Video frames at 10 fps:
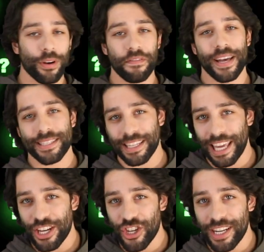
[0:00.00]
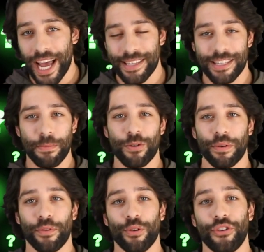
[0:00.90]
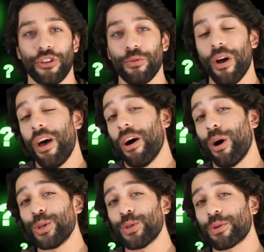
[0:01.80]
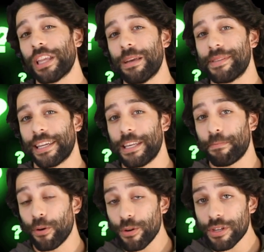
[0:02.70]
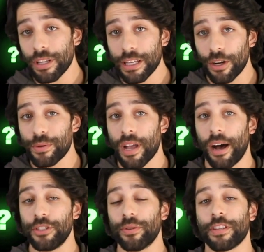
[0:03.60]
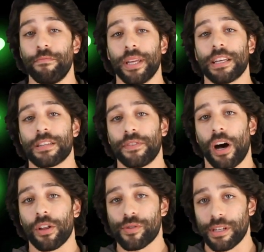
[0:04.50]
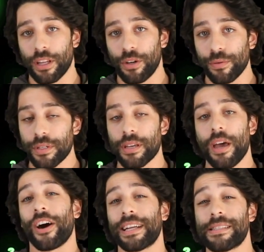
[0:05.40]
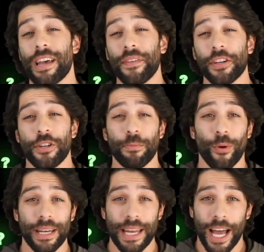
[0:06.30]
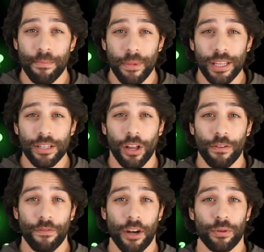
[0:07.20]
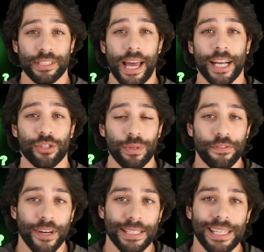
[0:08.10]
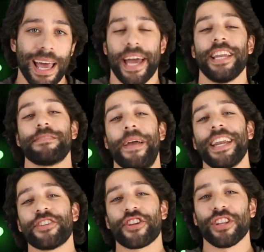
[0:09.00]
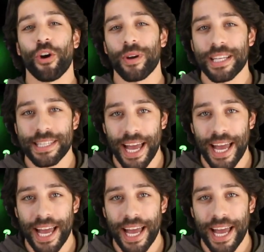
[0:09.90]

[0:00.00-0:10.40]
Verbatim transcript: or investigation as it's being referred to, also claims that he personally owes hundreds of millions of dollars in loans, got a seventy-two point nine million dollar federal tax refund, and has managed to lower his